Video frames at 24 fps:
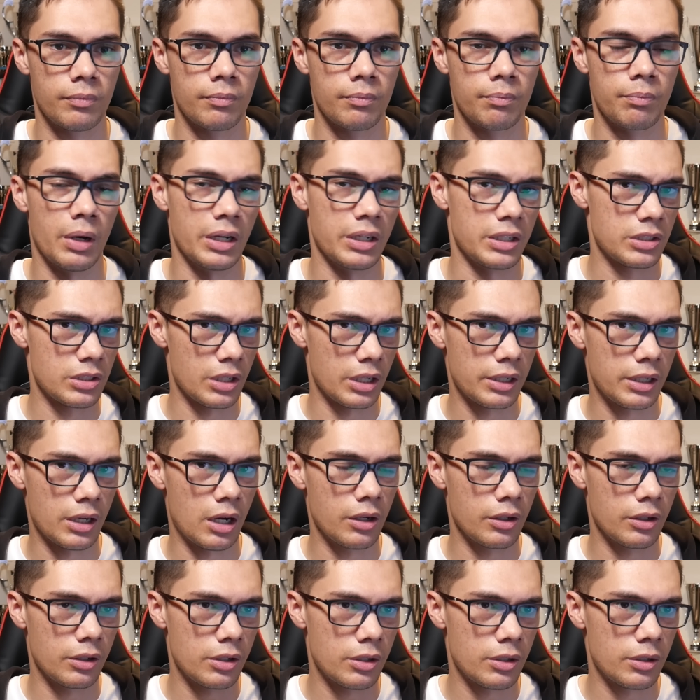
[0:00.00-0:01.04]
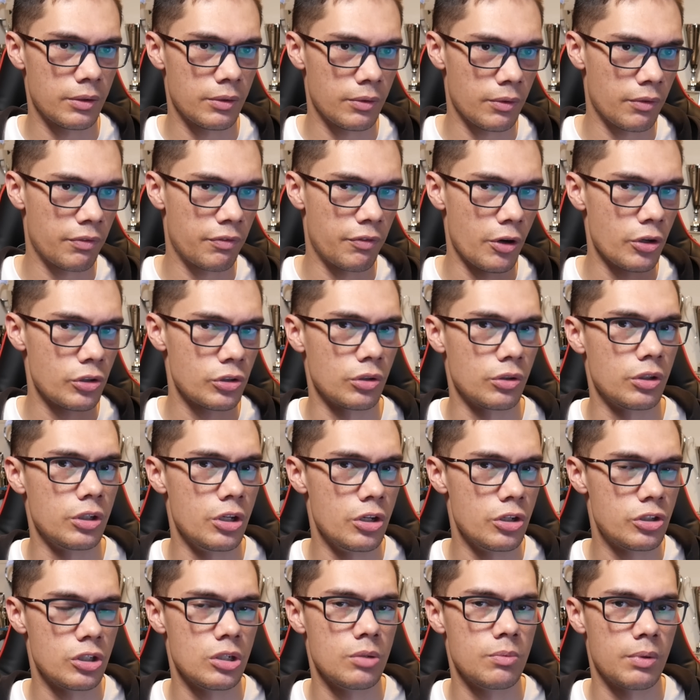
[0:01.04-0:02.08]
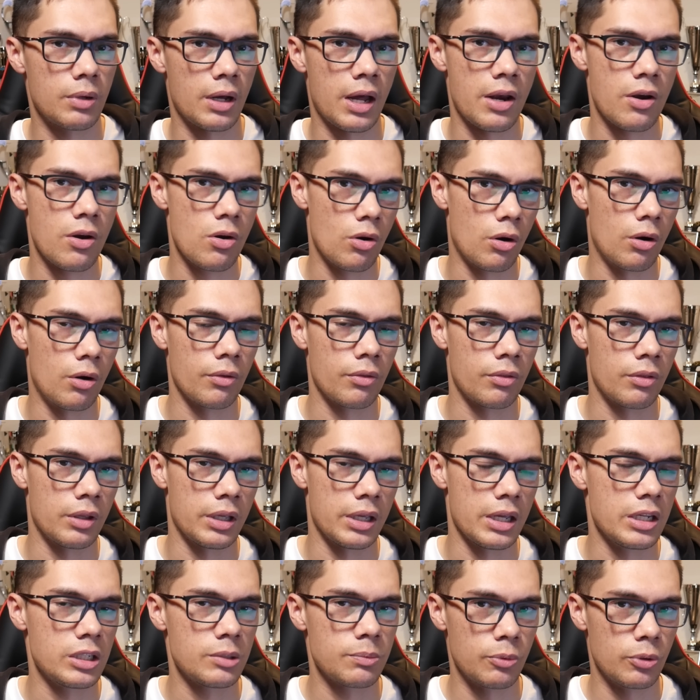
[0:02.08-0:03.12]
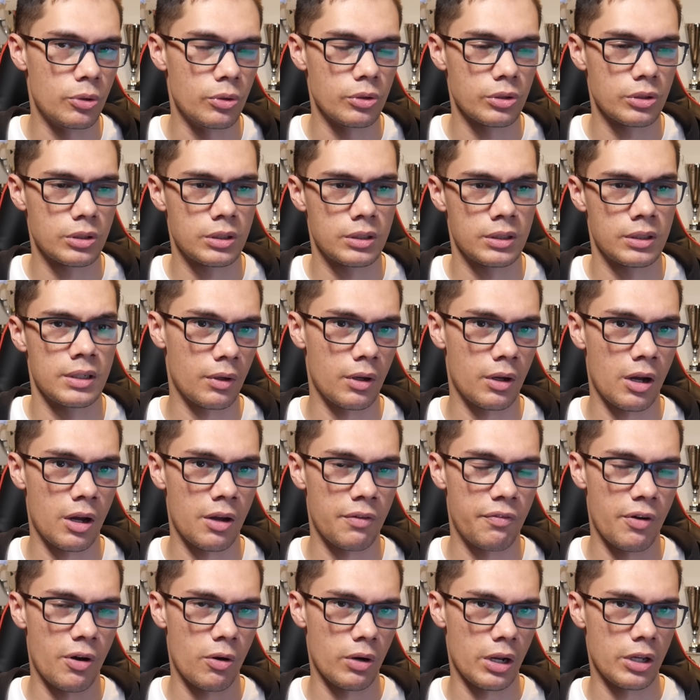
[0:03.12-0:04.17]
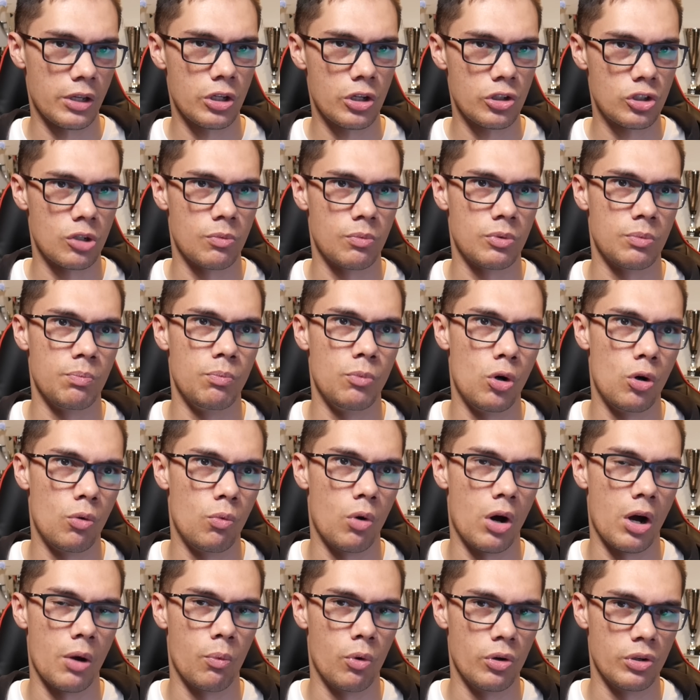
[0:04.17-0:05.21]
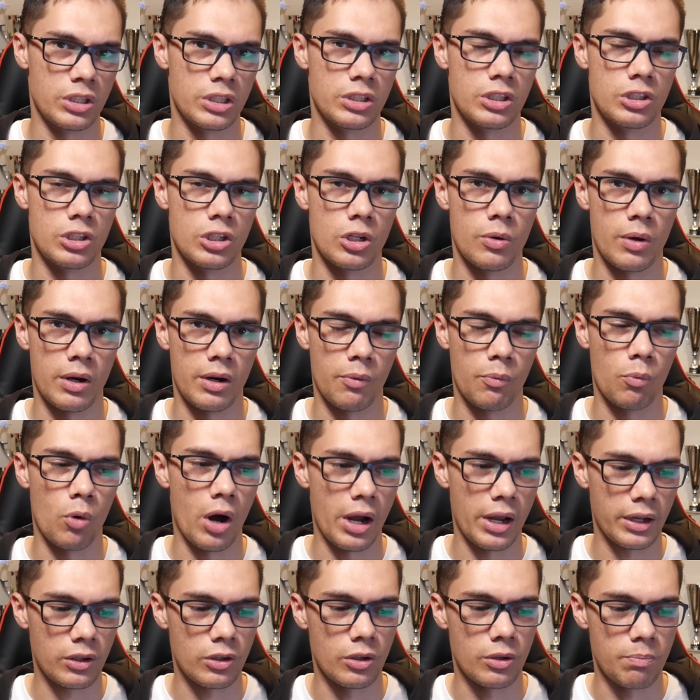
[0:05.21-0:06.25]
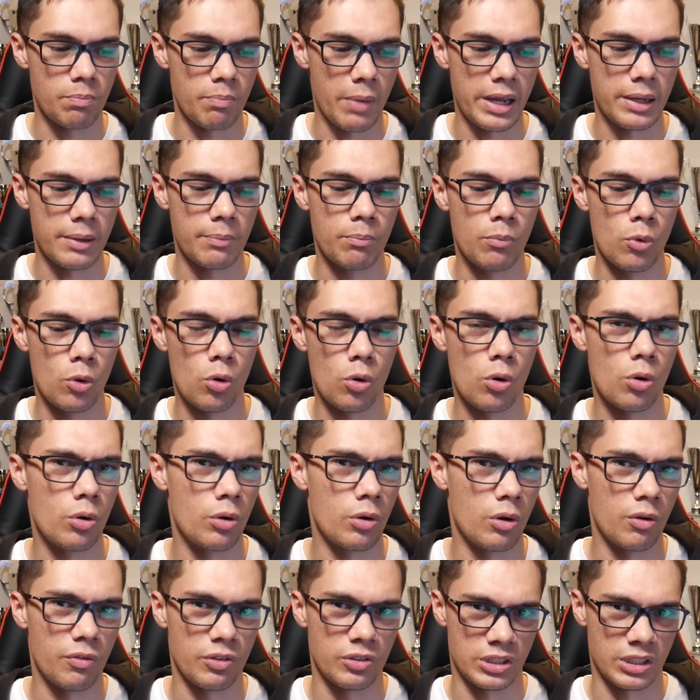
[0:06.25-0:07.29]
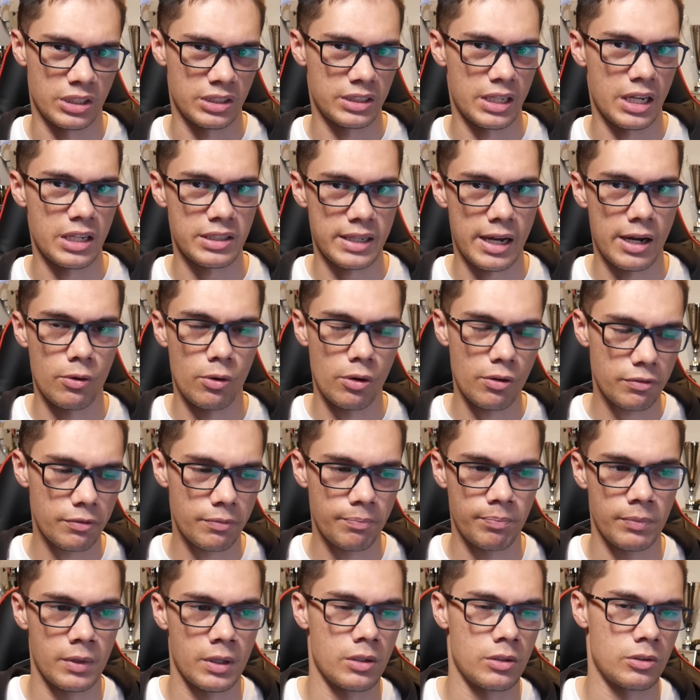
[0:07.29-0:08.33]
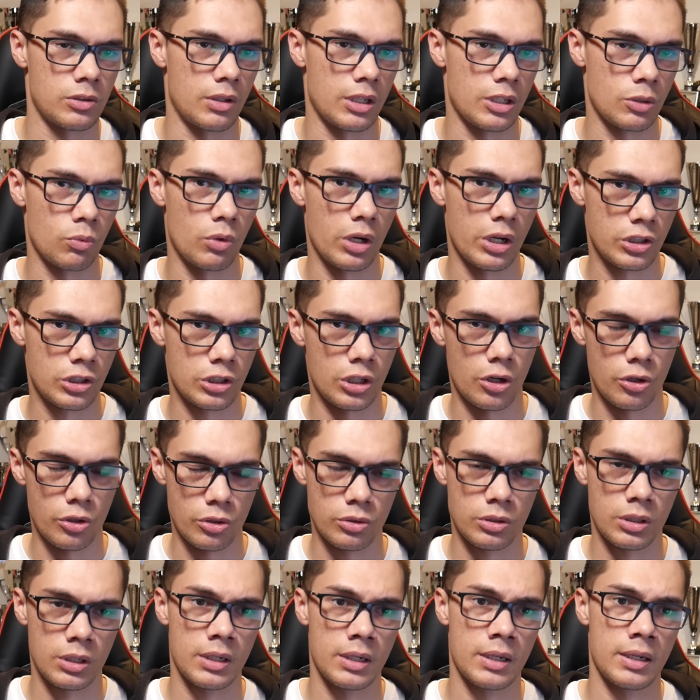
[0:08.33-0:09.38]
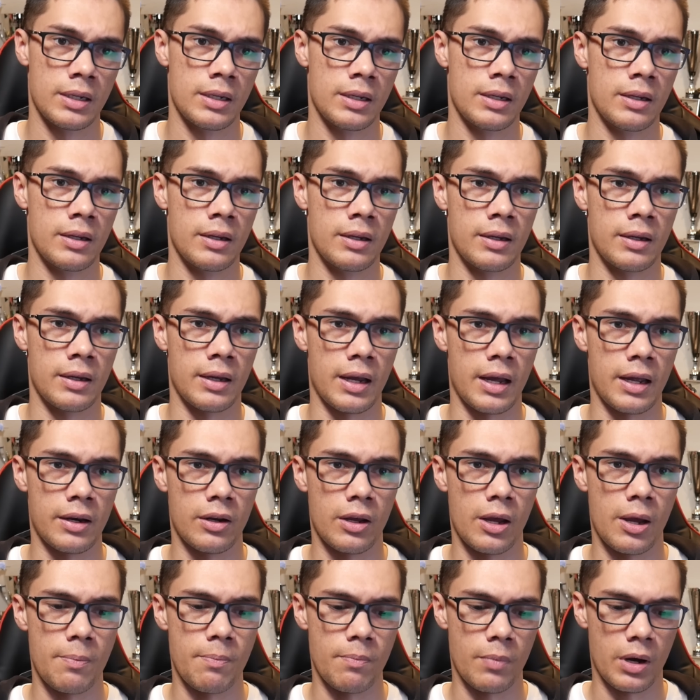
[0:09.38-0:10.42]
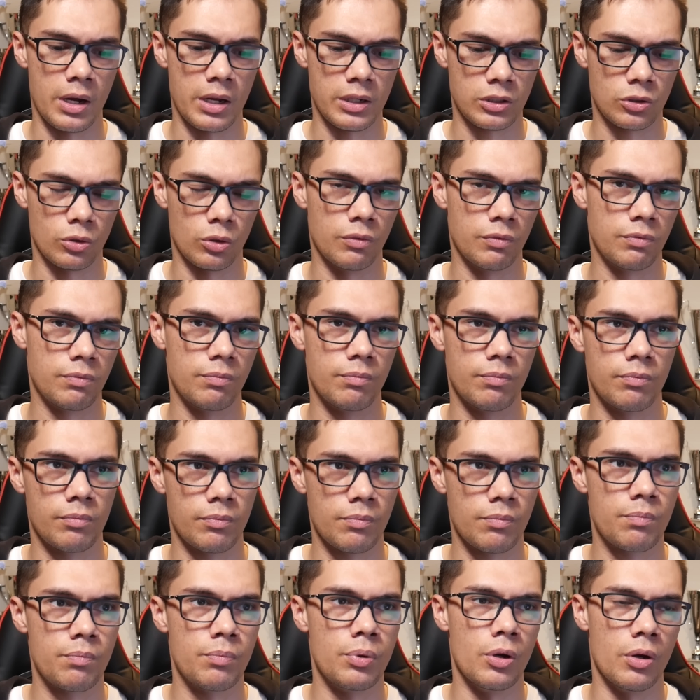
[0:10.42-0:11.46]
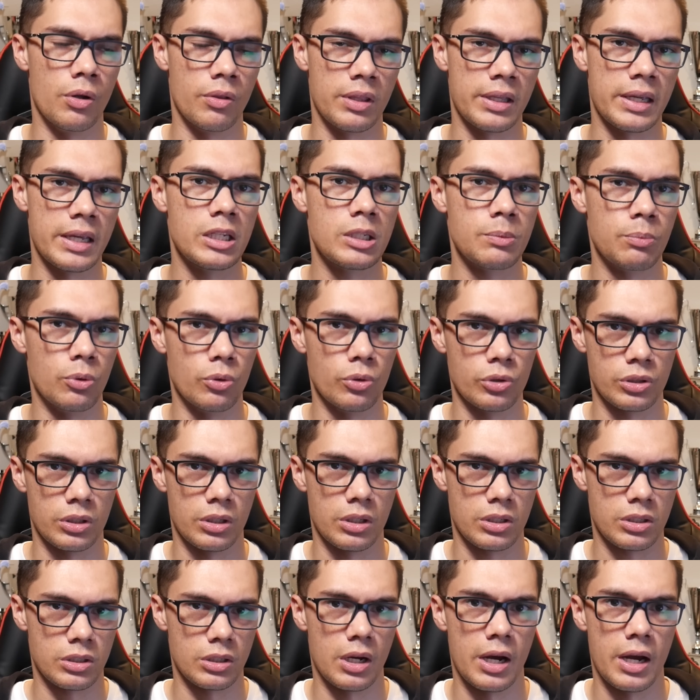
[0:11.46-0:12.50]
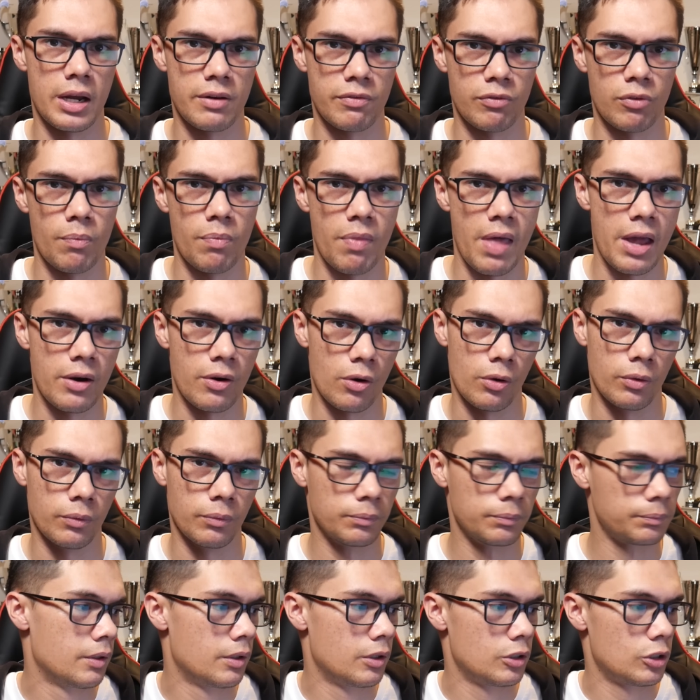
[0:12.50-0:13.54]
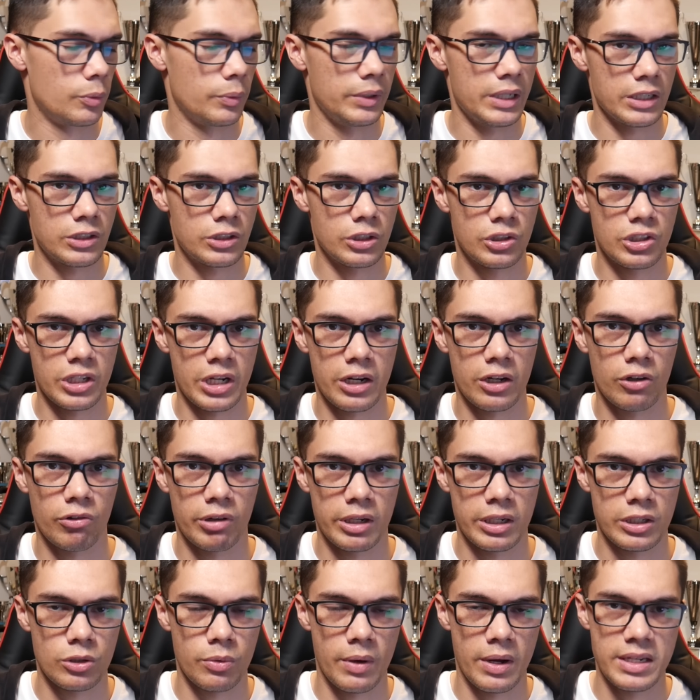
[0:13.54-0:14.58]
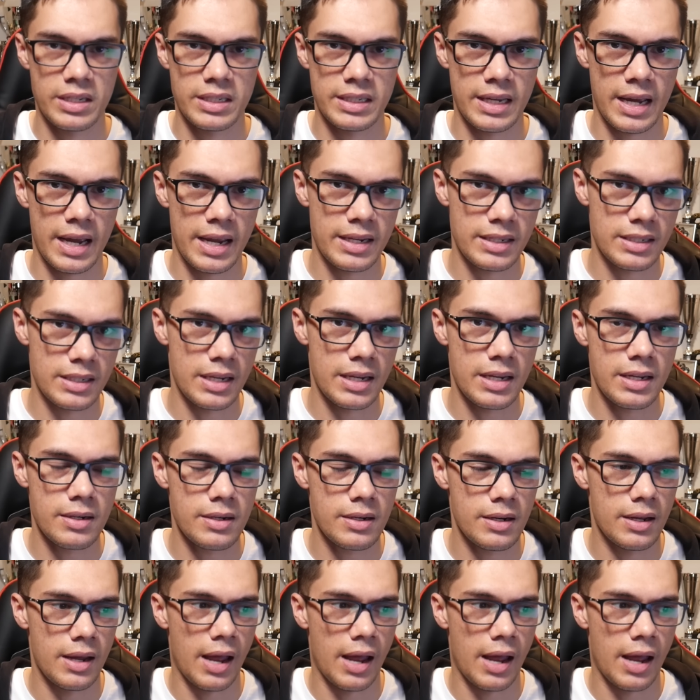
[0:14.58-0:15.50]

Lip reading: But I decided I'm going to focus on the YouTube and not the esports. I felt like YouTube was more what I wanted to do and what I could make more of a success out of. So that's what I chose. And I sort of put the esports to the side from then on. So we get to January 2018,